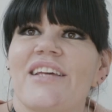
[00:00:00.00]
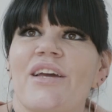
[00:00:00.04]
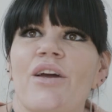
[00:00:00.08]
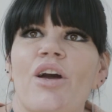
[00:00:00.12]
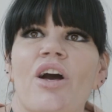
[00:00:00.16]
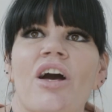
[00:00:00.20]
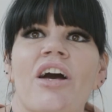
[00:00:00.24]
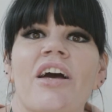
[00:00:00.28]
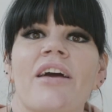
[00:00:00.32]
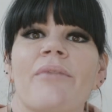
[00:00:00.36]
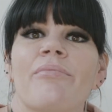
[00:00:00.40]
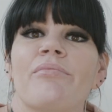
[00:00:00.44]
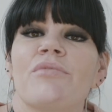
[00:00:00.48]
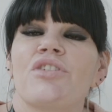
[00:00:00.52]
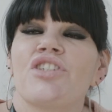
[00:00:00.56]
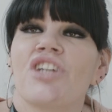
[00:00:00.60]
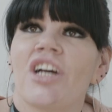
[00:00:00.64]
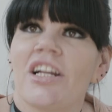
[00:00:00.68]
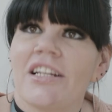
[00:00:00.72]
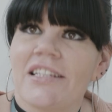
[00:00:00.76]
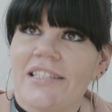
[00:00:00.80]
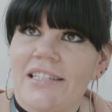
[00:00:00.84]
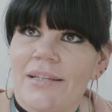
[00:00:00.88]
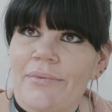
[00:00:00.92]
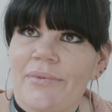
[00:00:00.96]
So I'm
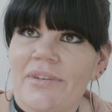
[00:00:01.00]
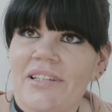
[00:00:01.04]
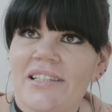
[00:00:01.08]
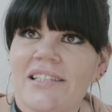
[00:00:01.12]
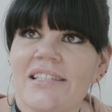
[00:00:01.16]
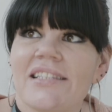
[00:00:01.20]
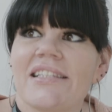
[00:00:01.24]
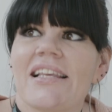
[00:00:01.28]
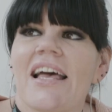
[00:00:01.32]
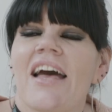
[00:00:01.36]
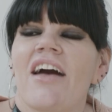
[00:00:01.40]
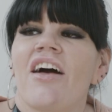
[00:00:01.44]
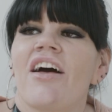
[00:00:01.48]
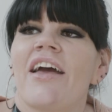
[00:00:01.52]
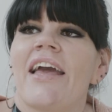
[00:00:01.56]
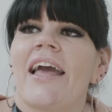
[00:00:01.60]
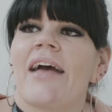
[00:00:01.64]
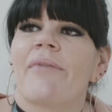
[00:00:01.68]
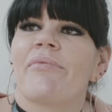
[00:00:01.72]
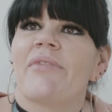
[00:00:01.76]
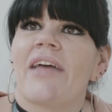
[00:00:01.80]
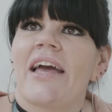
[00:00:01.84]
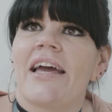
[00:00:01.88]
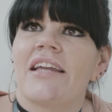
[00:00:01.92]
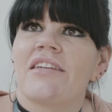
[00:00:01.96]
Charlie Simmons. I
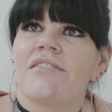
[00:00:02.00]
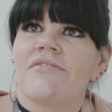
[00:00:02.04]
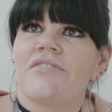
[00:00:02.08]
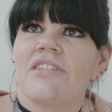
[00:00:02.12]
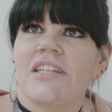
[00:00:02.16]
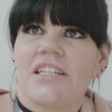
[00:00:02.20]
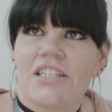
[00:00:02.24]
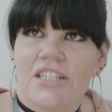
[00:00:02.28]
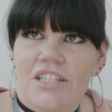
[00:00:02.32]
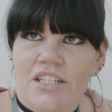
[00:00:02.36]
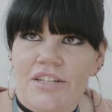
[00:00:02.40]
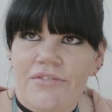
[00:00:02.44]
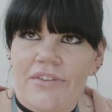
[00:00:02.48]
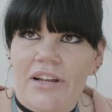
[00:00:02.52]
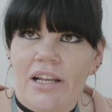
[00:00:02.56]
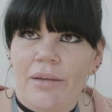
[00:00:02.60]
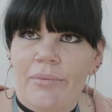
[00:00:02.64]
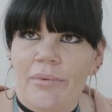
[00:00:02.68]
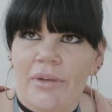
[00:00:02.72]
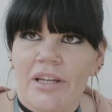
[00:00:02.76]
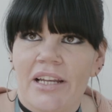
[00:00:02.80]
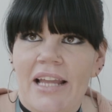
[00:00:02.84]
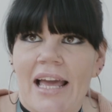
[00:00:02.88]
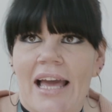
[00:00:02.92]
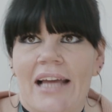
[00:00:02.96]
am the head of teacher
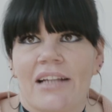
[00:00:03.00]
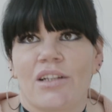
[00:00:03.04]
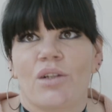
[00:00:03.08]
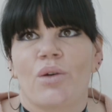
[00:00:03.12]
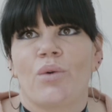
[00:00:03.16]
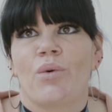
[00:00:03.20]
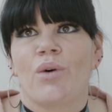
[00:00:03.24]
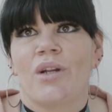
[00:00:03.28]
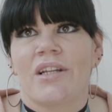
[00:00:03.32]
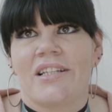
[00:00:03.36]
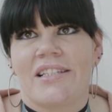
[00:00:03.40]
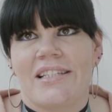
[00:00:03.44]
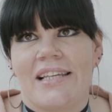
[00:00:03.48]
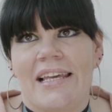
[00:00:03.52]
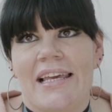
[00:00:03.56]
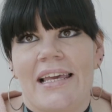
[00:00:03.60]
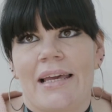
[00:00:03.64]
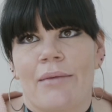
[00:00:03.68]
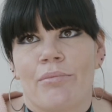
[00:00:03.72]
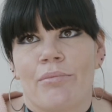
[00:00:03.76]
development and quality